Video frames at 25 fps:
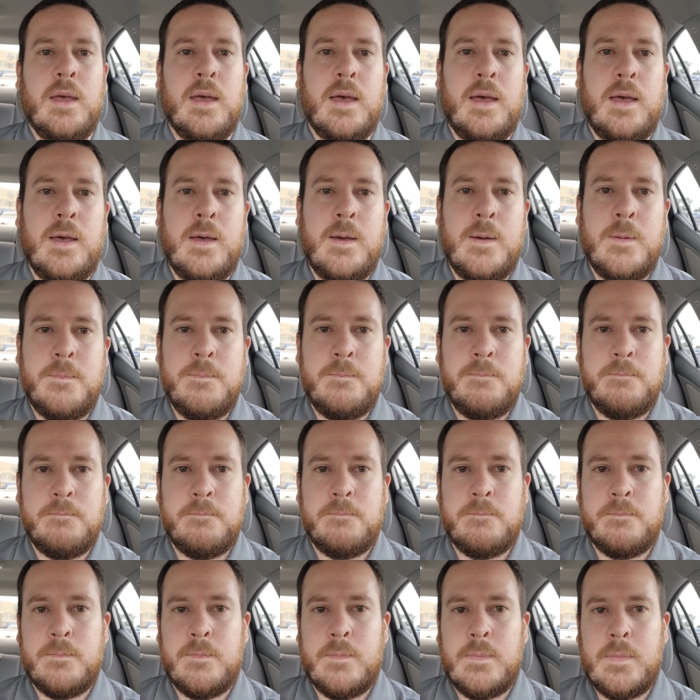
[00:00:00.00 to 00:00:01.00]
Um,
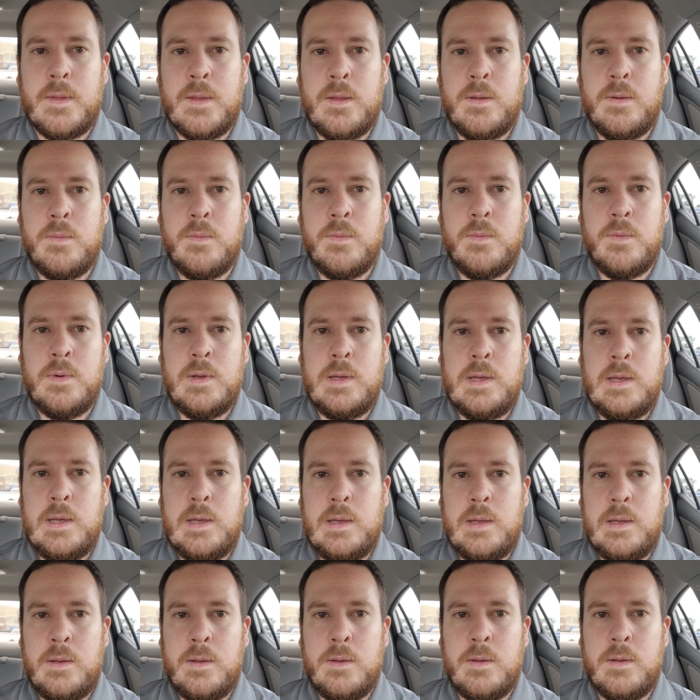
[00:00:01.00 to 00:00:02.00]

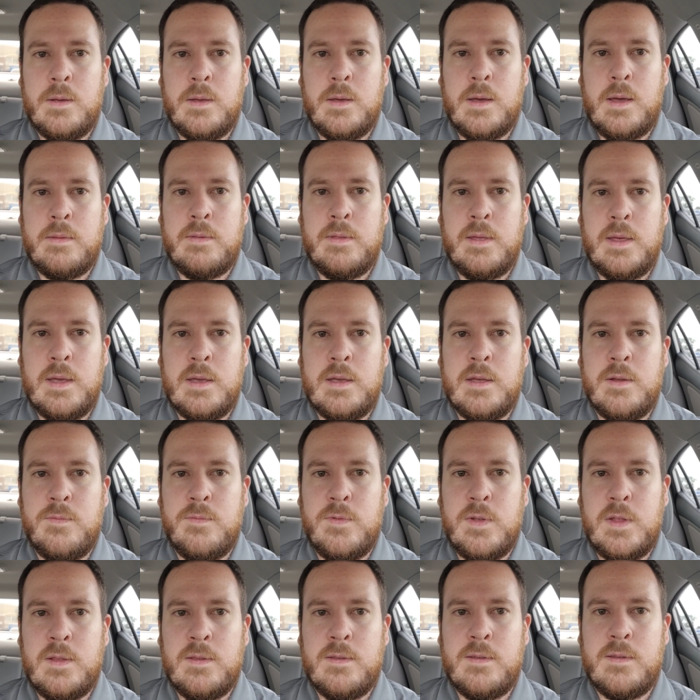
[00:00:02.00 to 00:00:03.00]
we I think
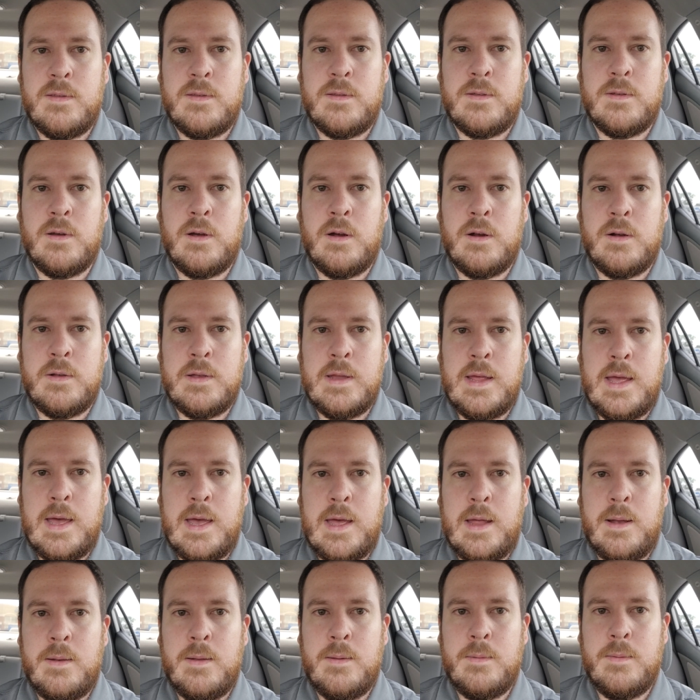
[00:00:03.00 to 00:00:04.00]
convinced our
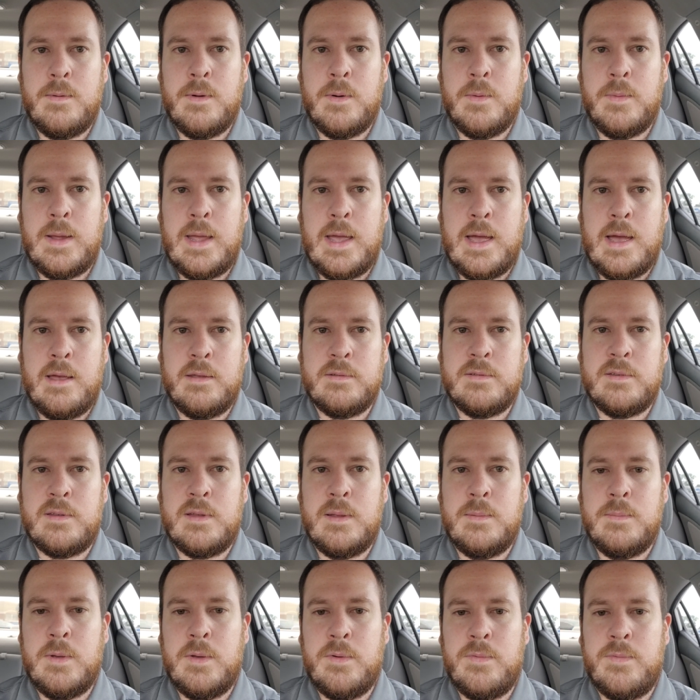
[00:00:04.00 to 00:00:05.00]
dad, or we asked
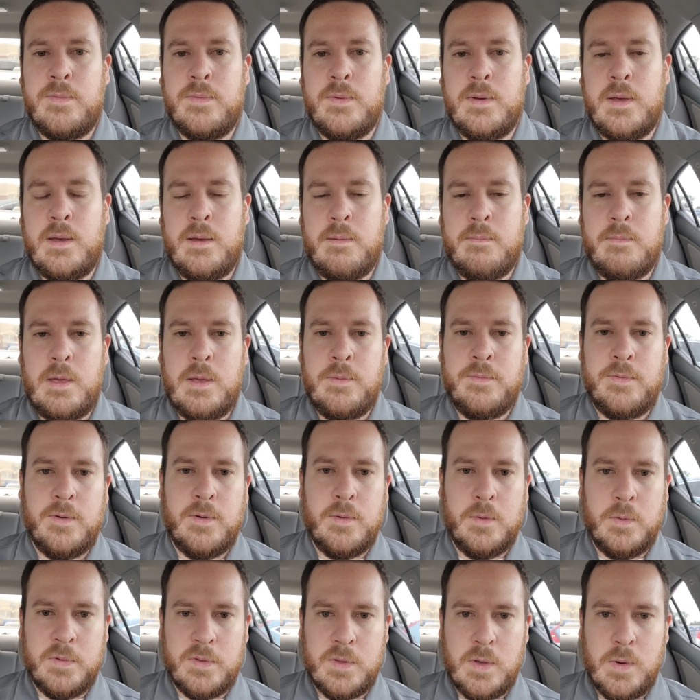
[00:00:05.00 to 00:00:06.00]
him if
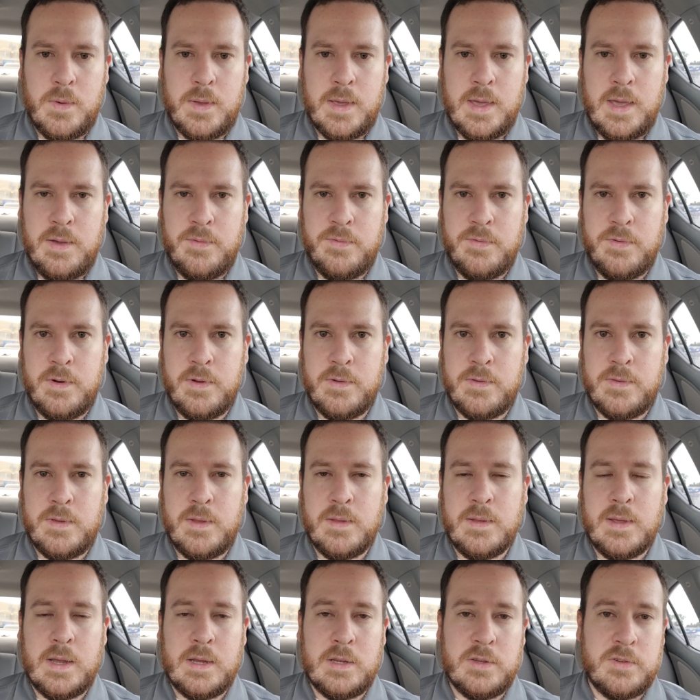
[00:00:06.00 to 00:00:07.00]
it was okay for us
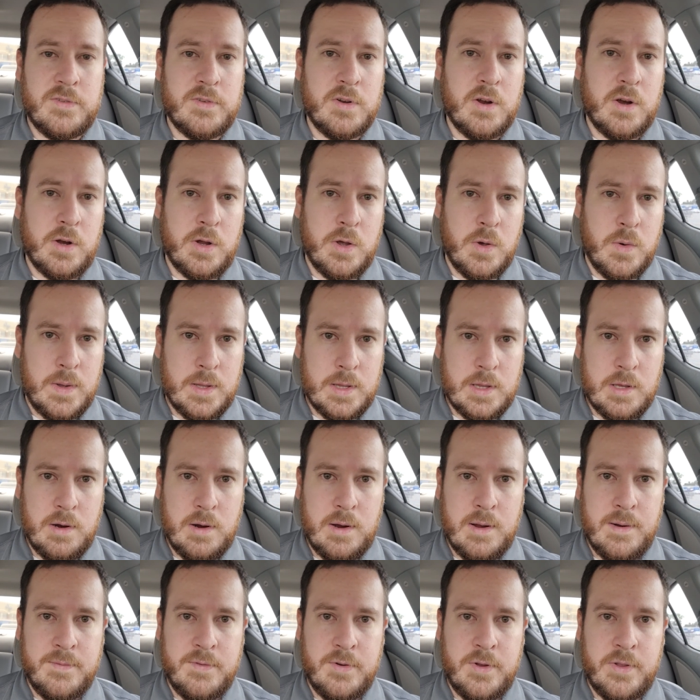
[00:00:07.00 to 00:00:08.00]
to like start going
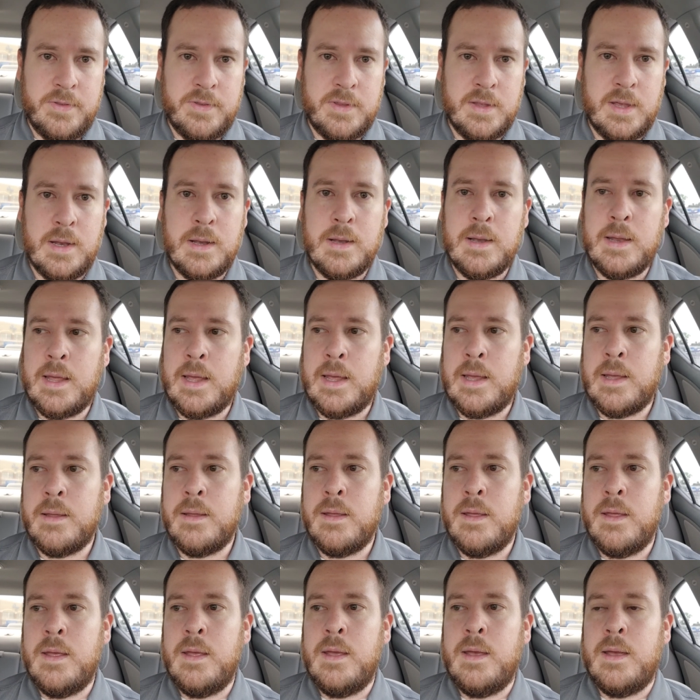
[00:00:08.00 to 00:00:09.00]
there every Sunday,
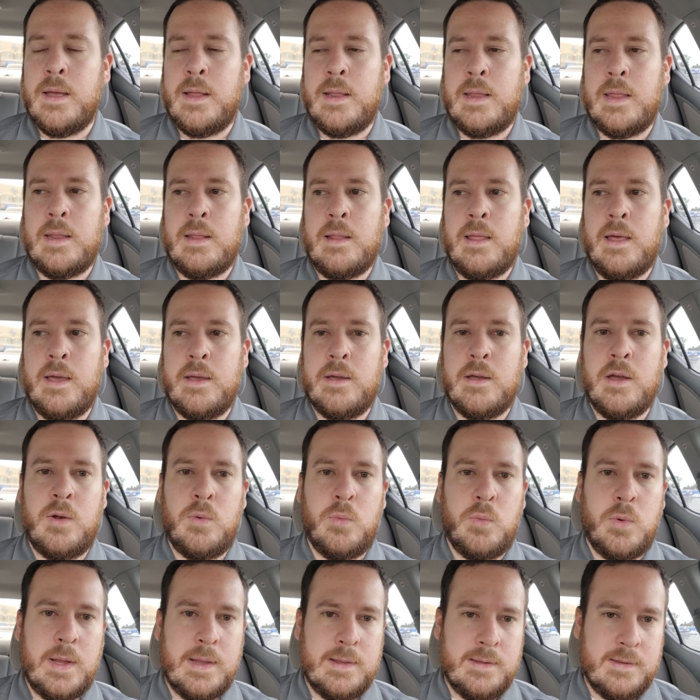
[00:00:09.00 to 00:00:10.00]
and then like
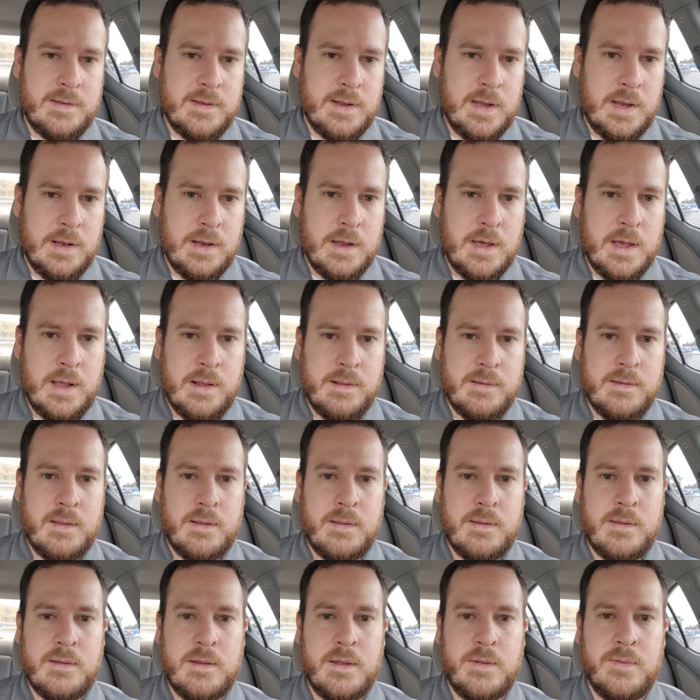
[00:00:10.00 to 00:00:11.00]
on Wednesday nights
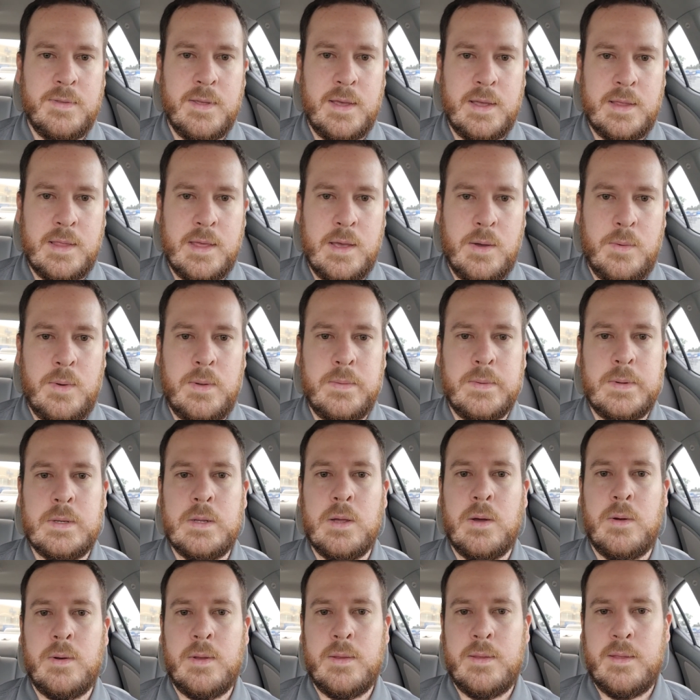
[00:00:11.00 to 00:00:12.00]
and stuff like that, we would
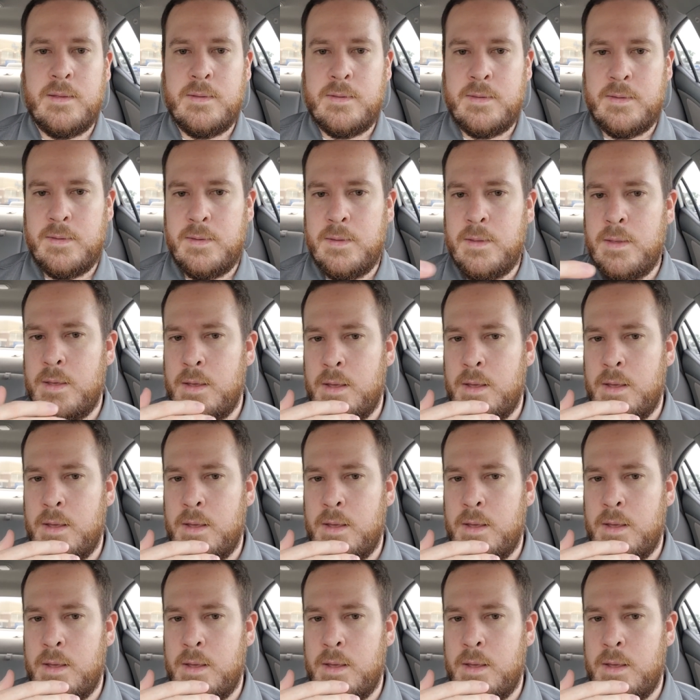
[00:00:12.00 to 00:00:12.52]
go to this